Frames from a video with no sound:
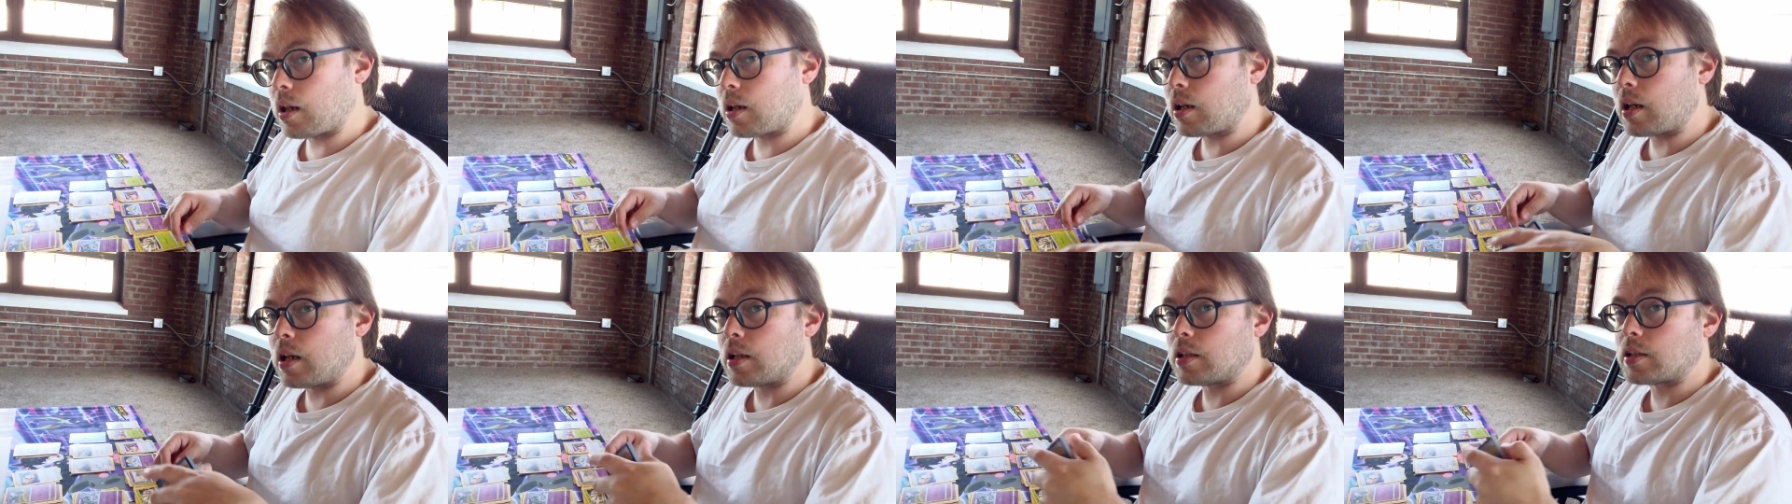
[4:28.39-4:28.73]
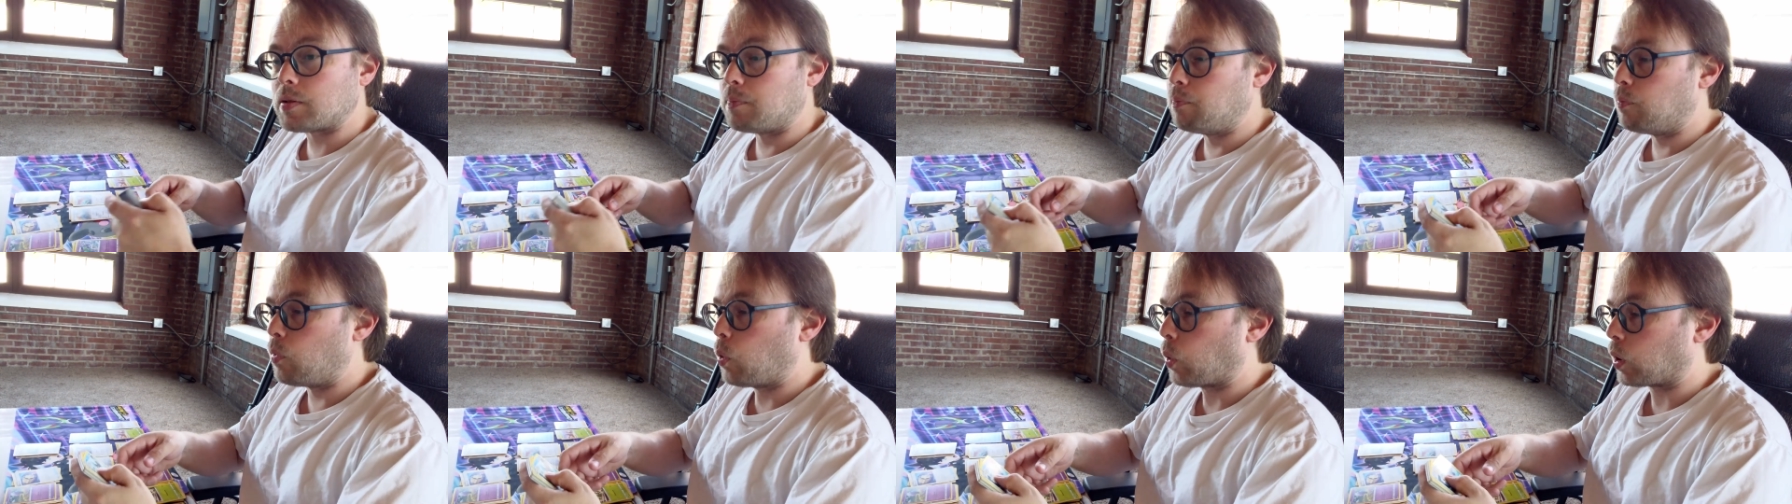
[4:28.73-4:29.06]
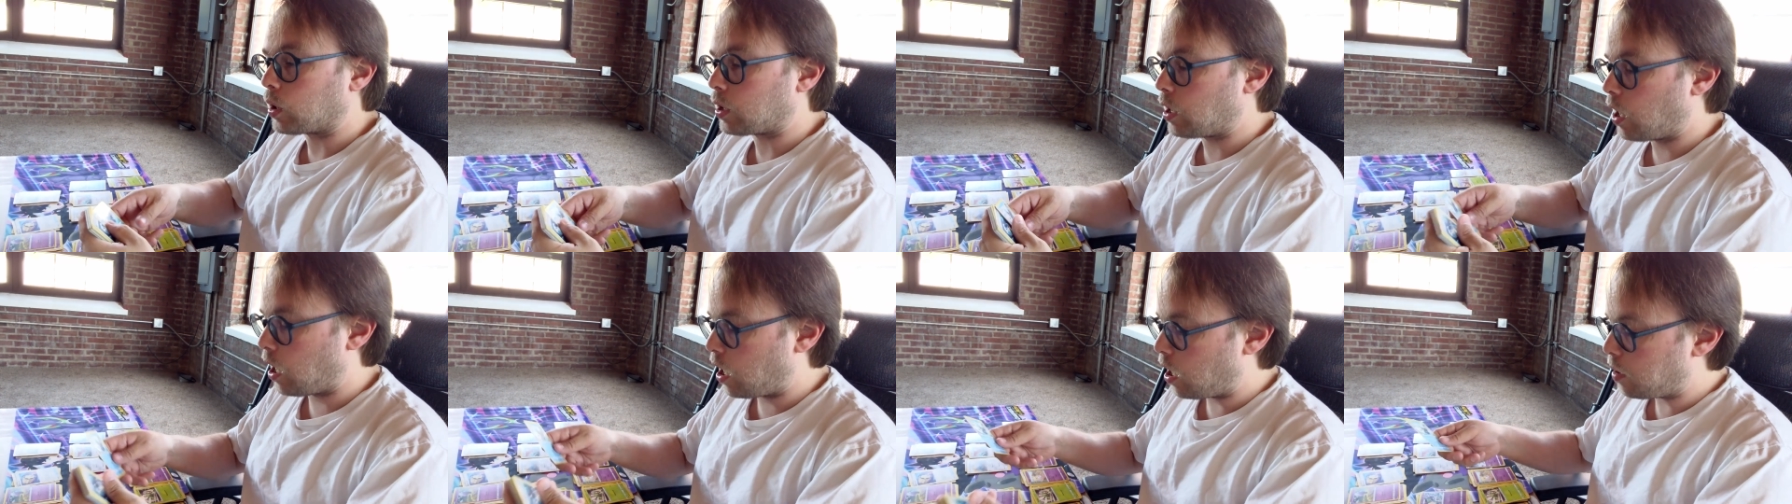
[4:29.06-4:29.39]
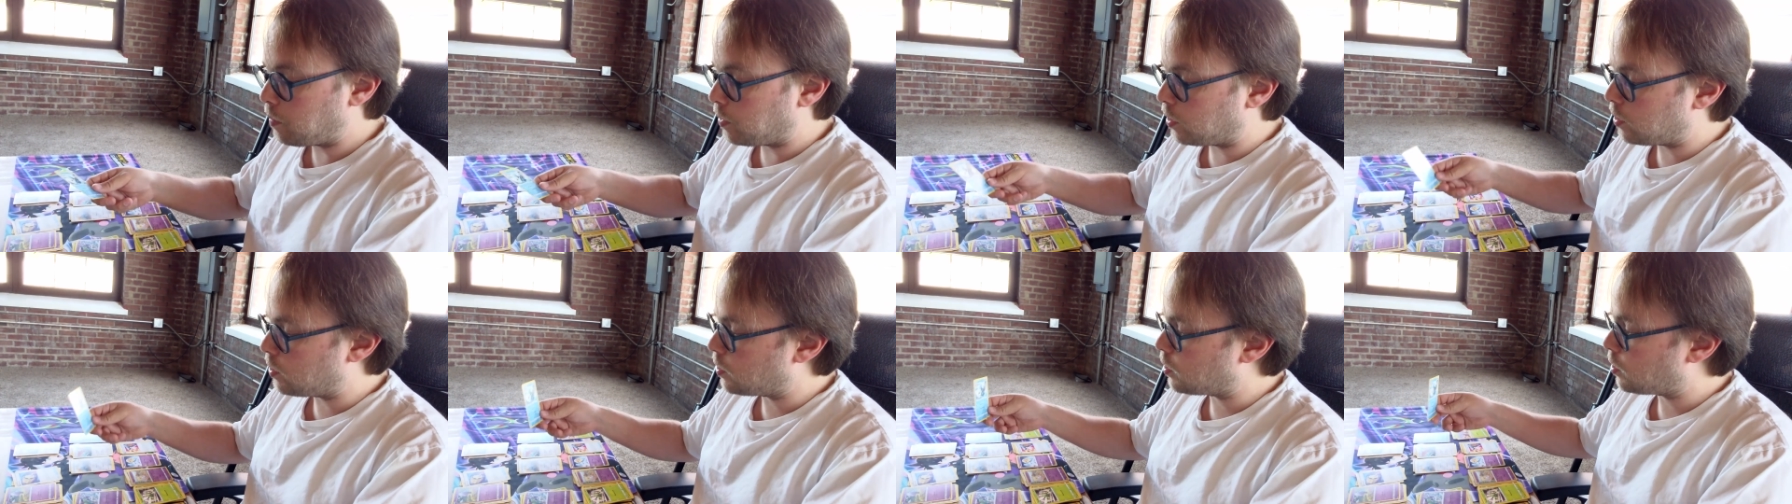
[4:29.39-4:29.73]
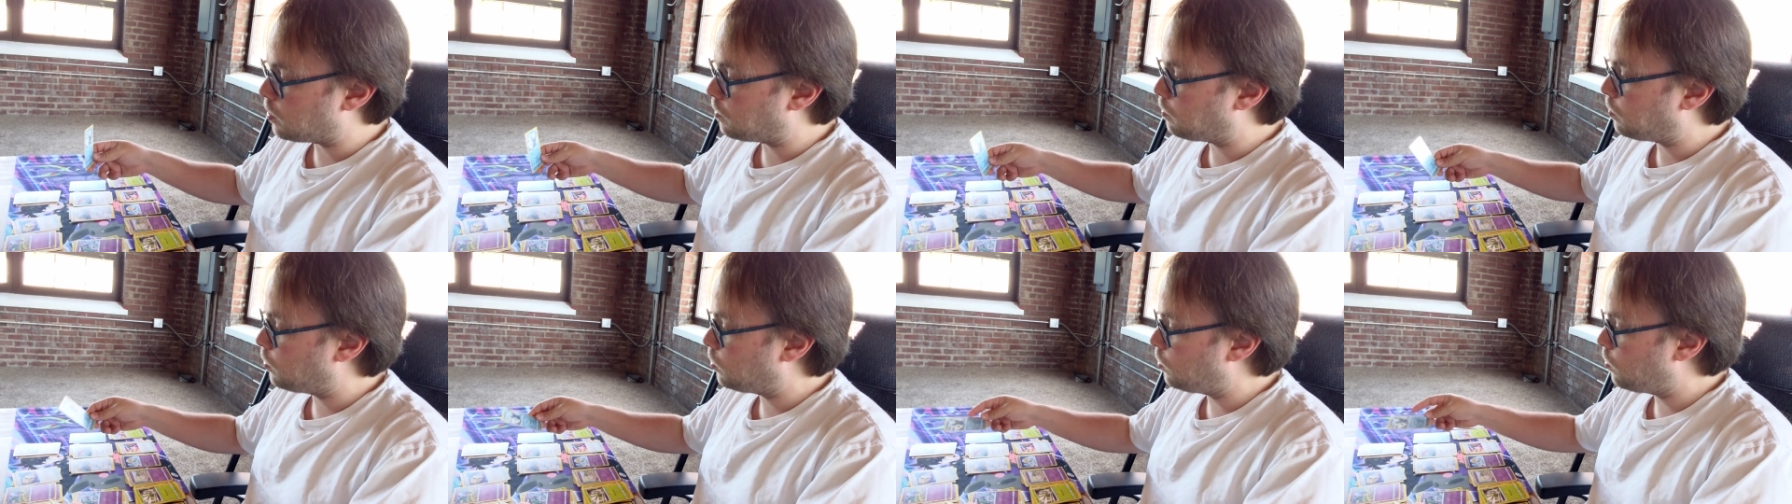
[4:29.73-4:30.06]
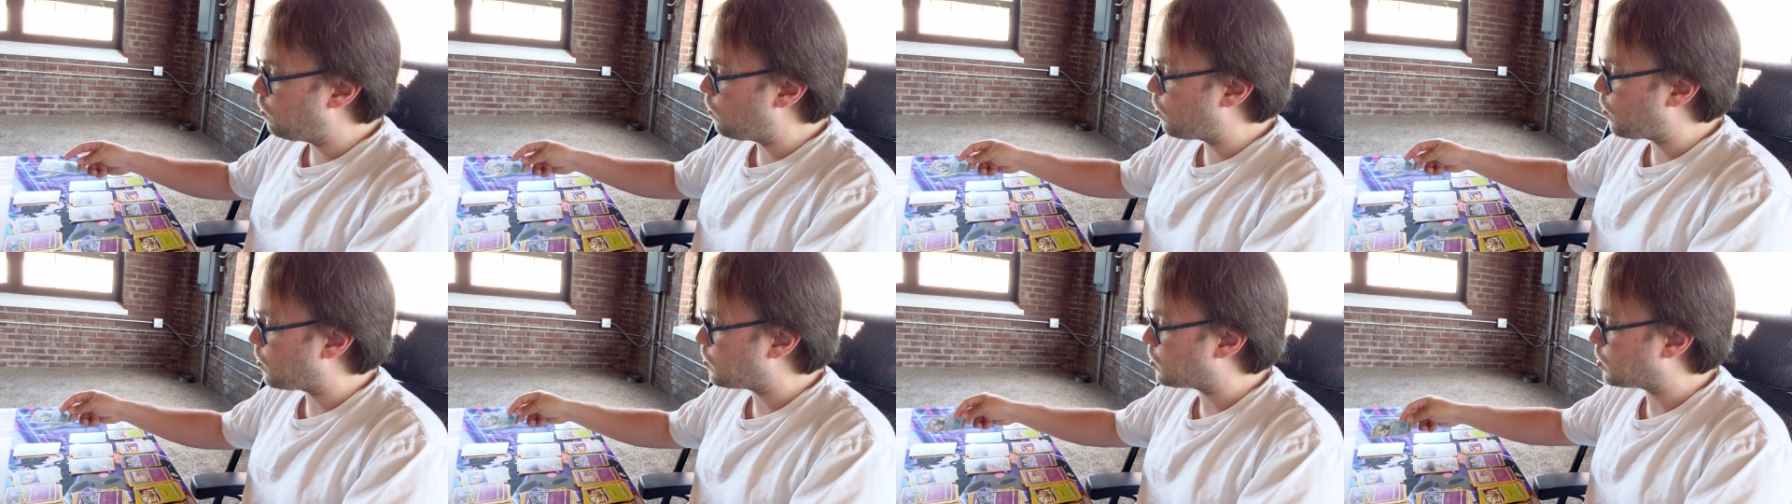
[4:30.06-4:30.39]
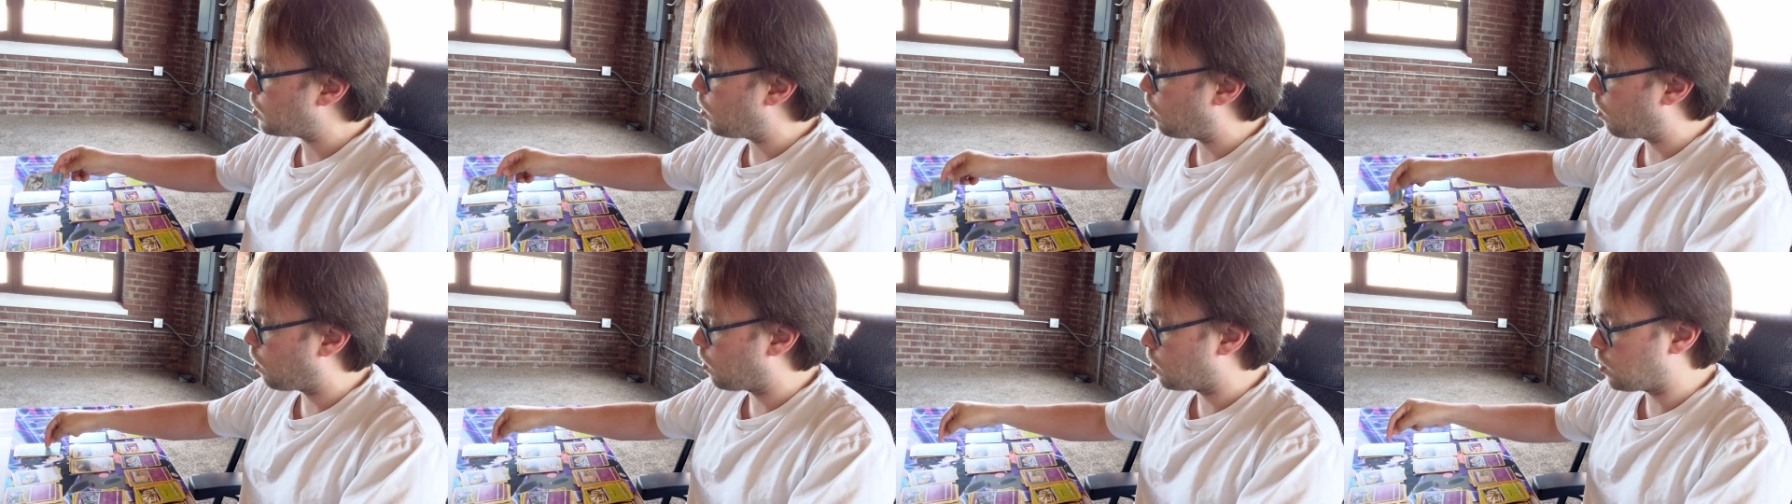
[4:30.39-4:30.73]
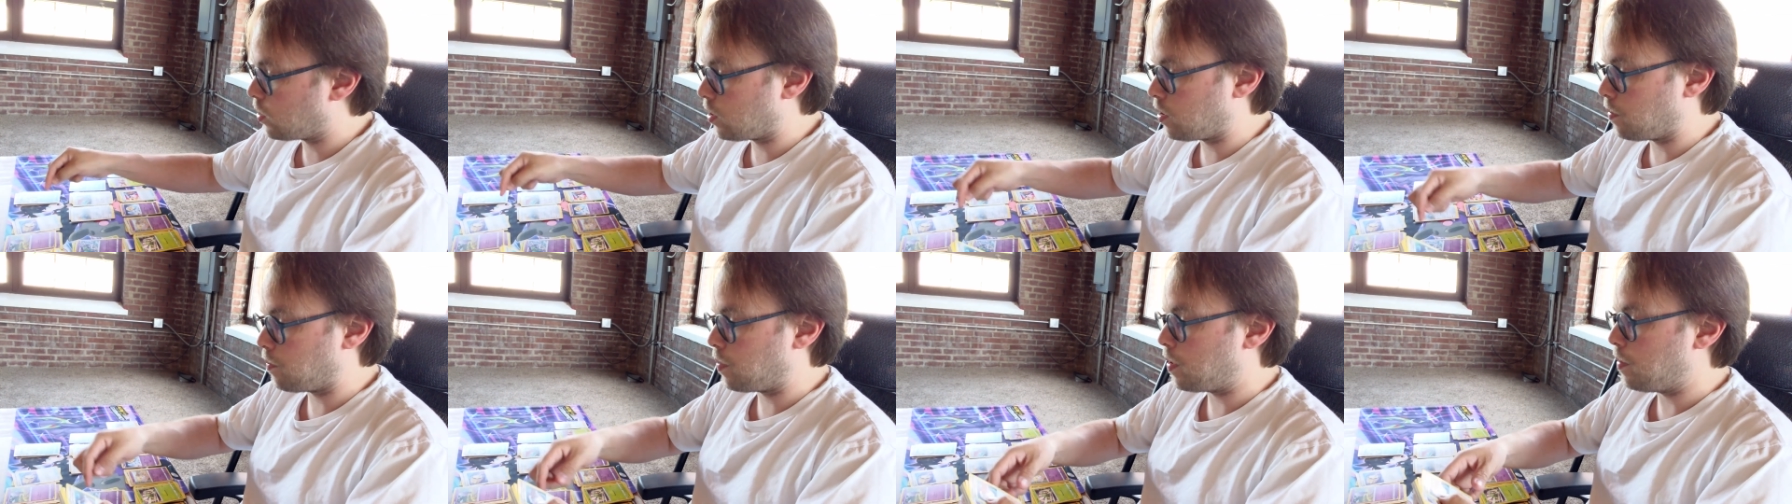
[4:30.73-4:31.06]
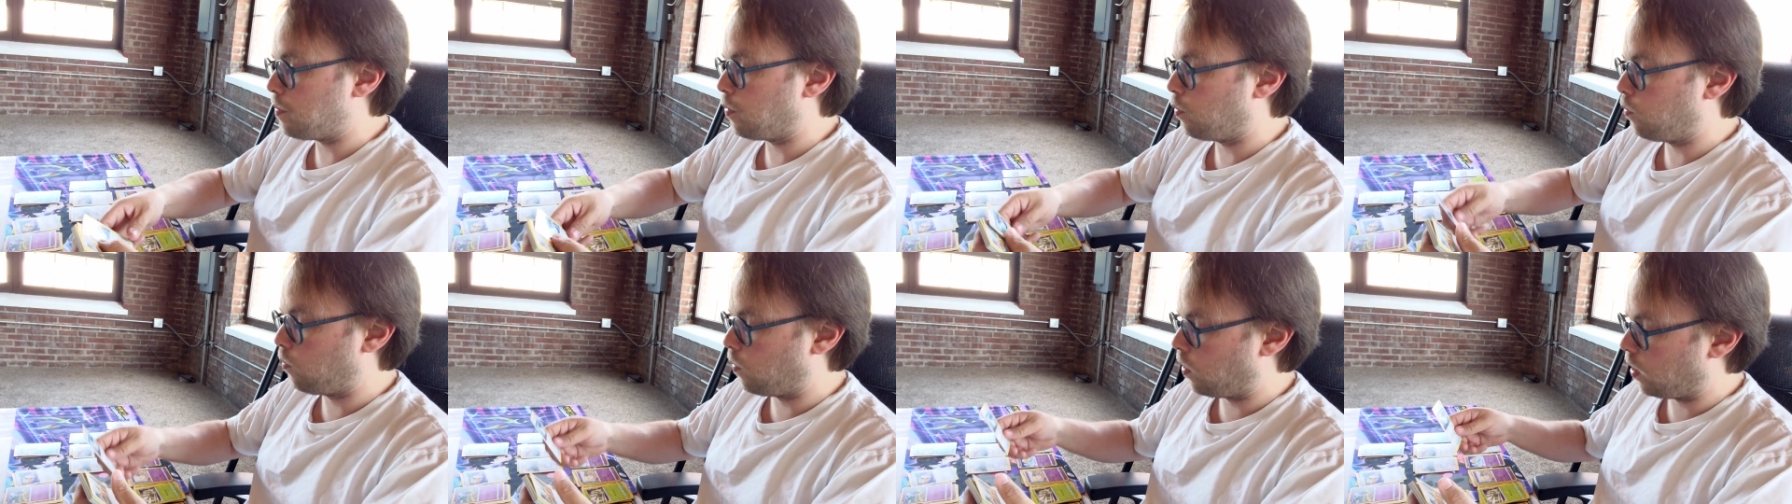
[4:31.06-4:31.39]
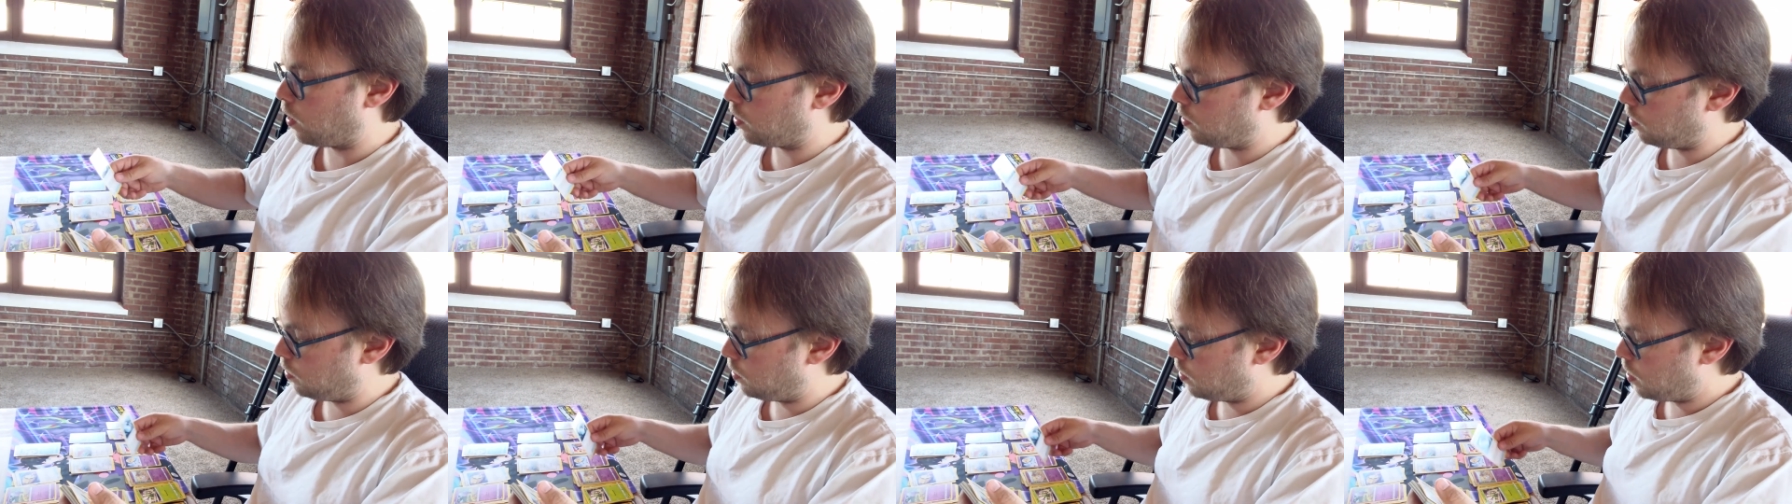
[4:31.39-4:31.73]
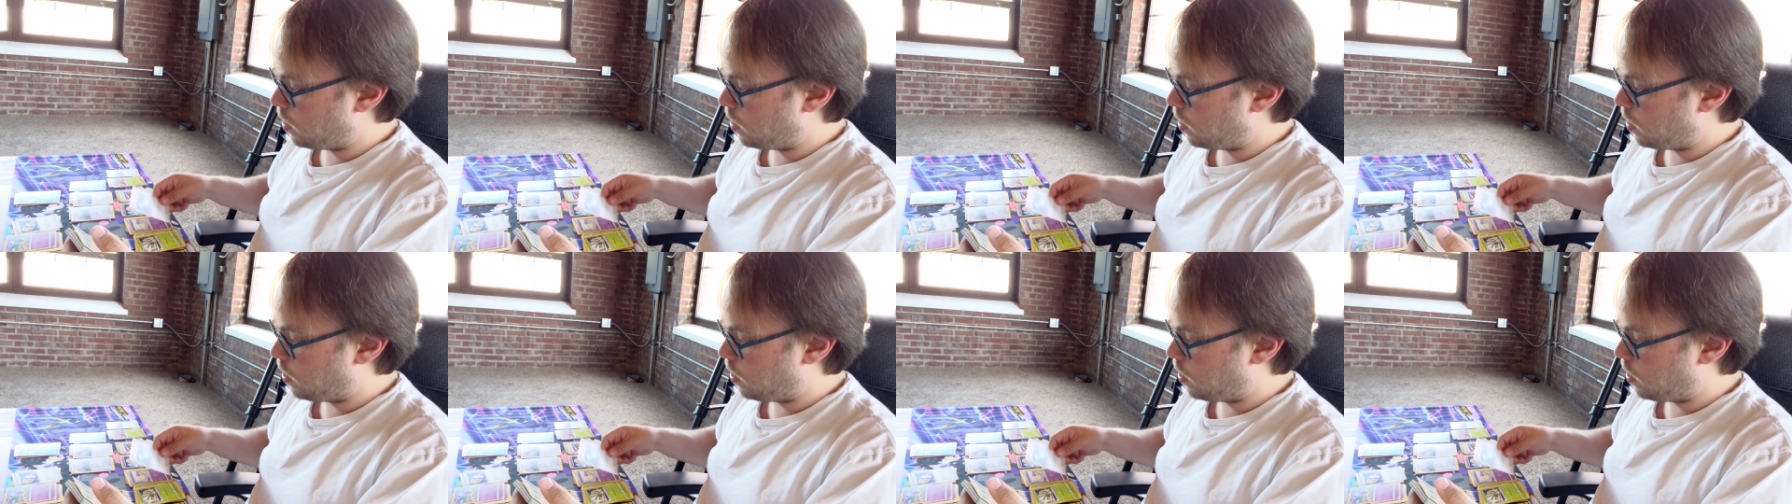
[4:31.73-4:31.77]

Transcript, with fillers: it's more common to pull those cards that people want